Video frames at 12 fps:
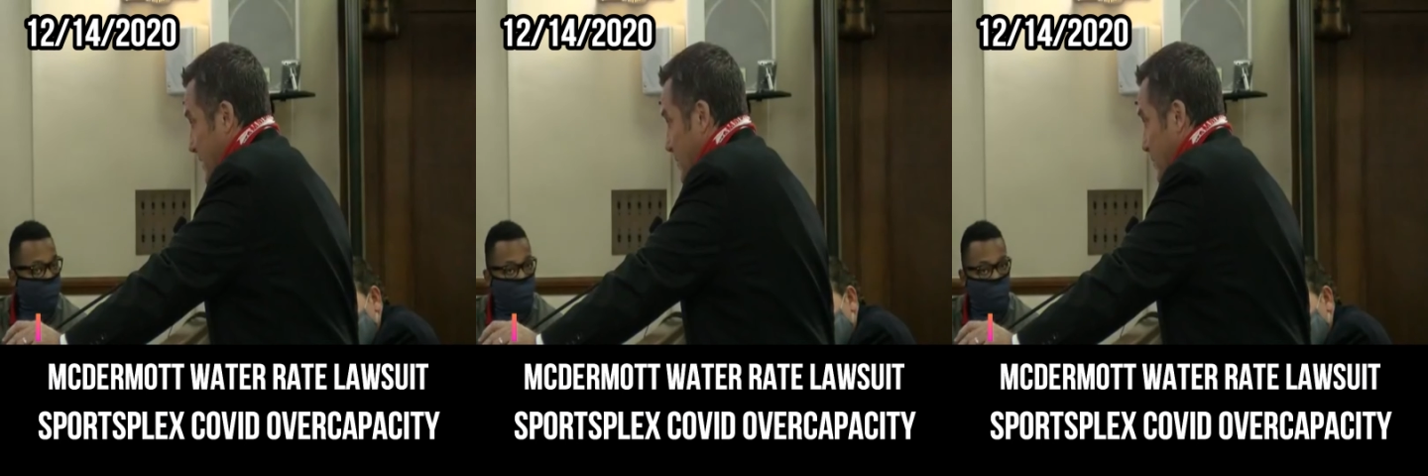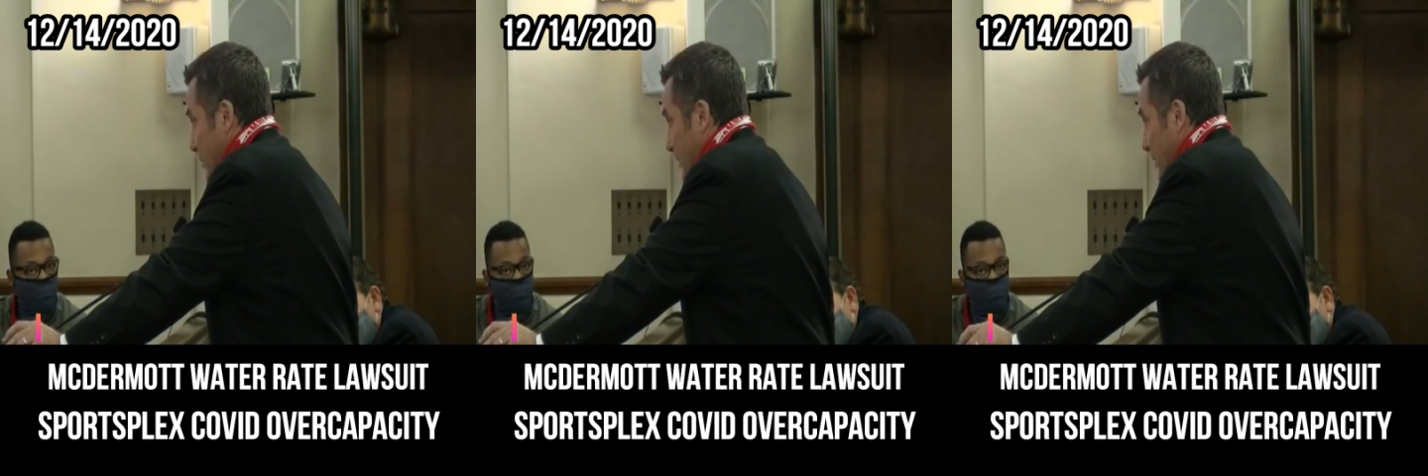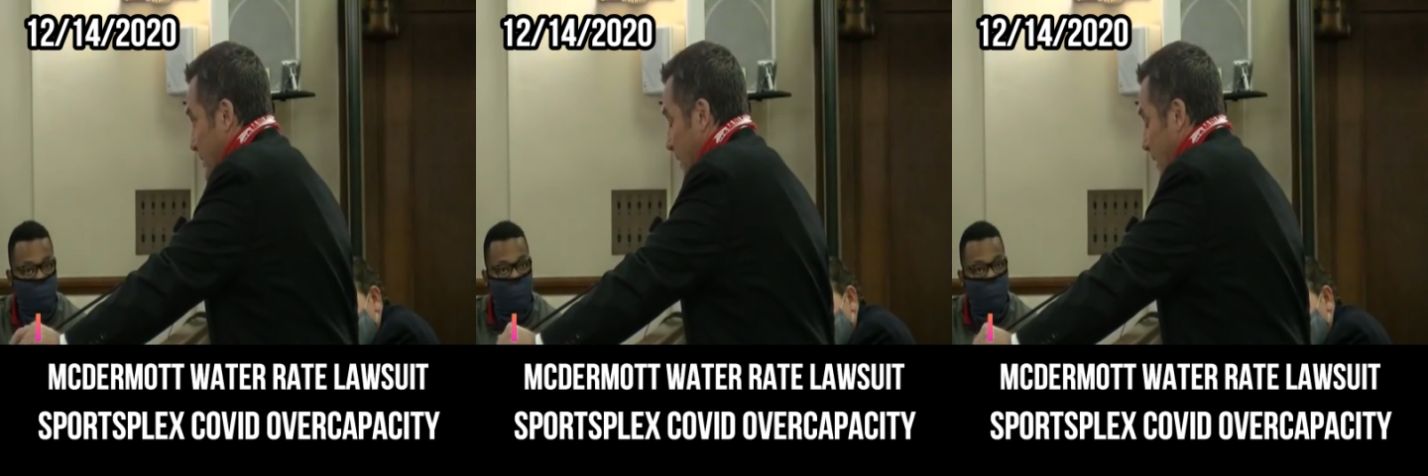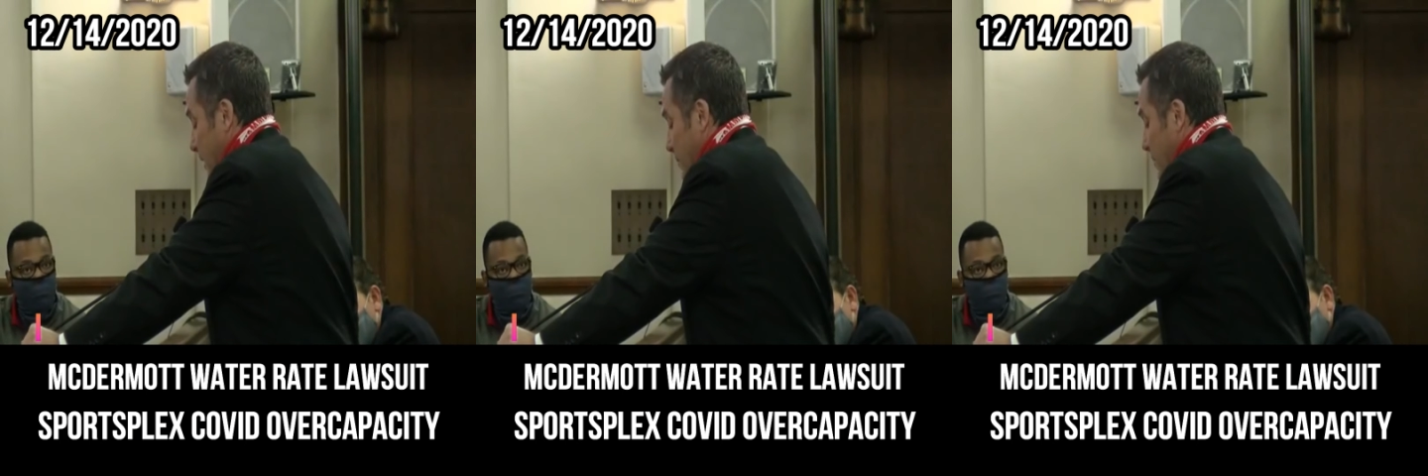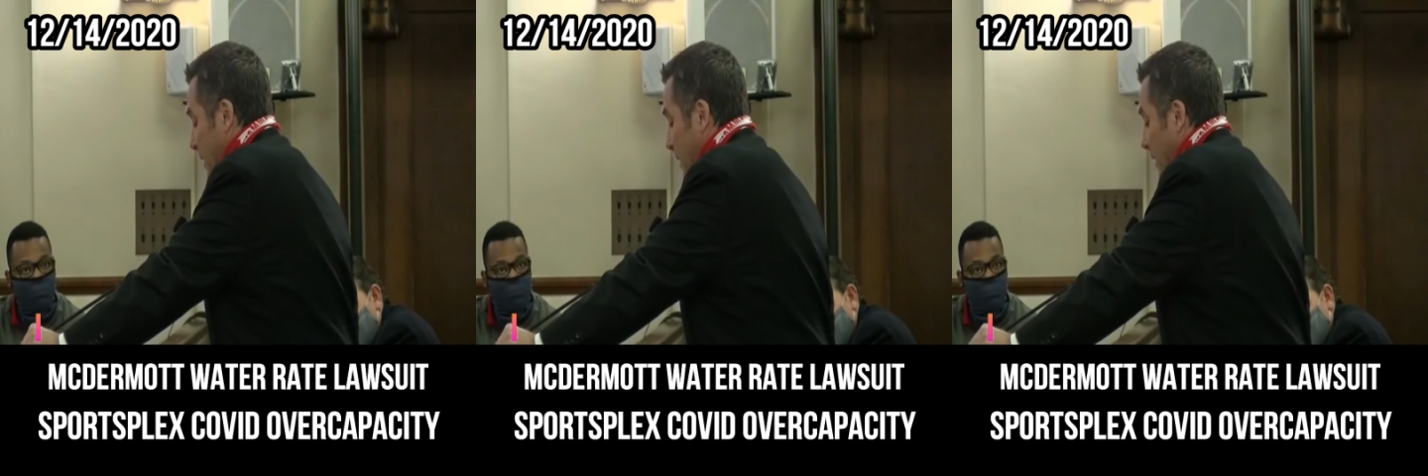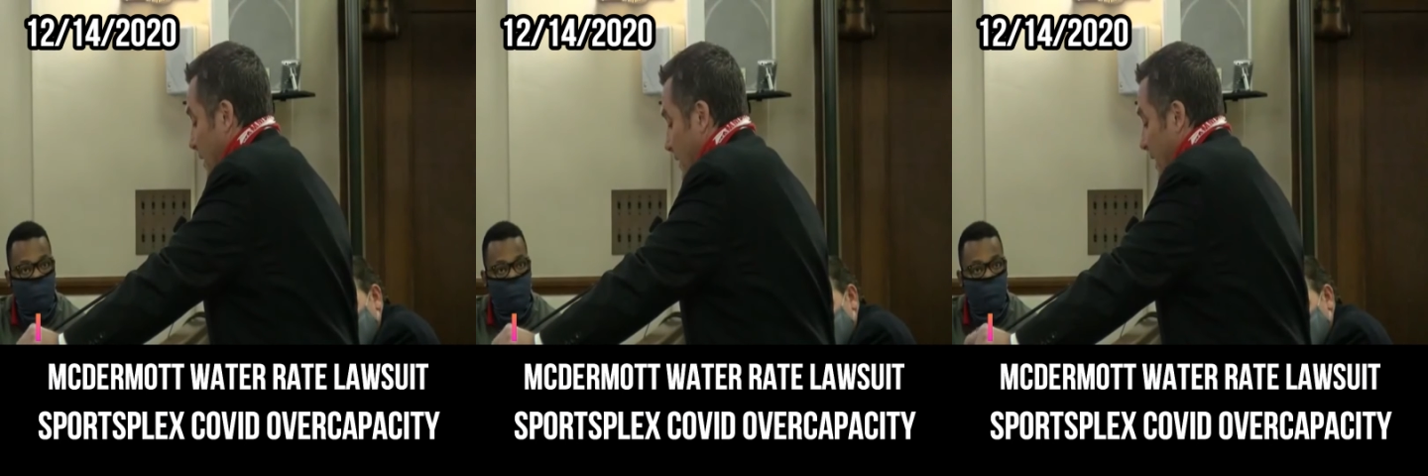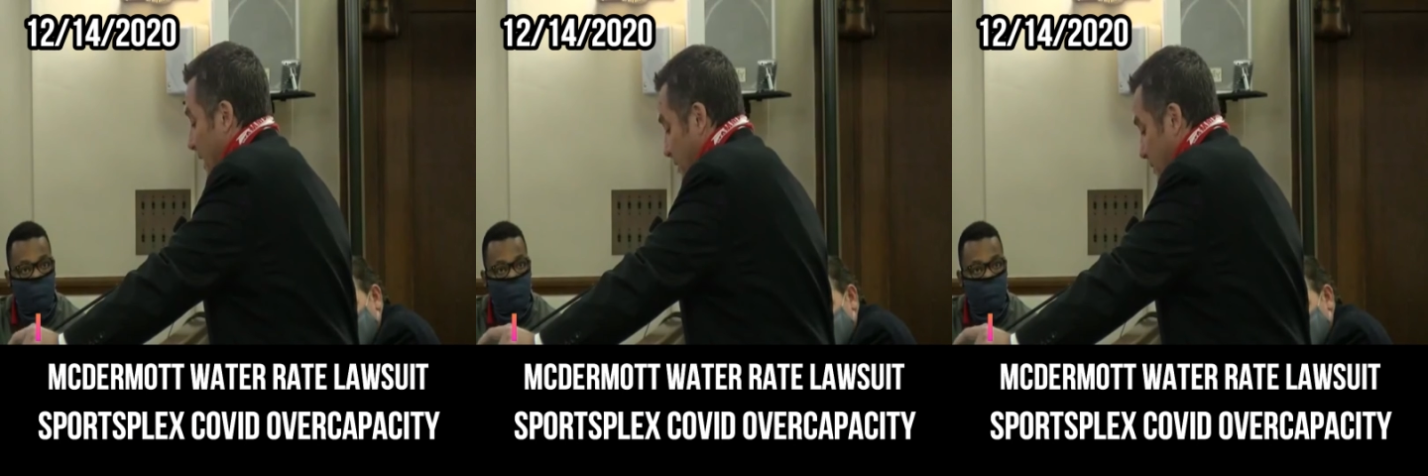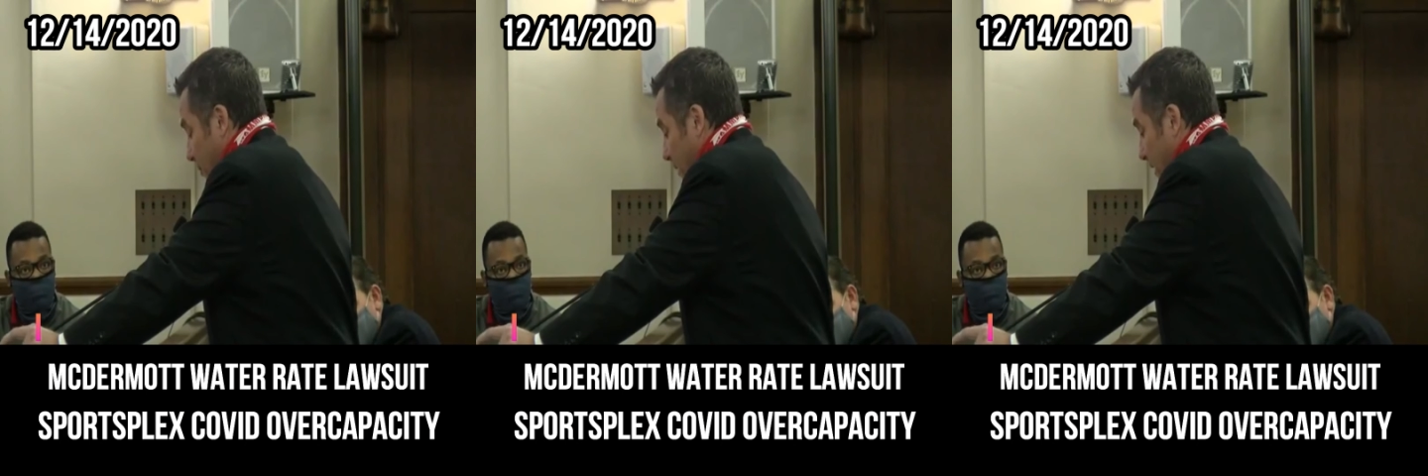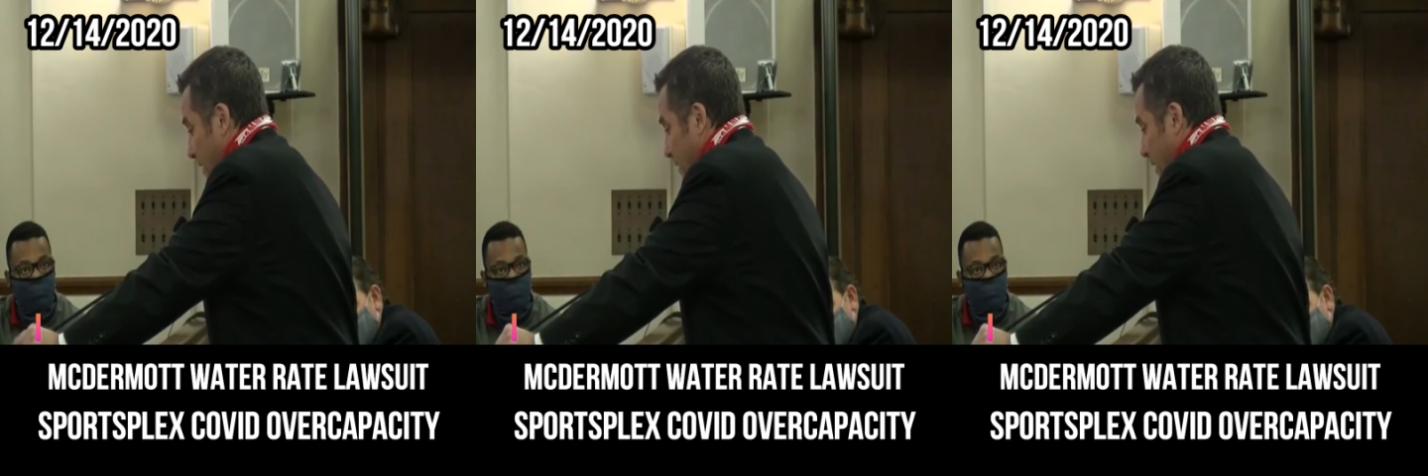Councilwoman. Um, I agree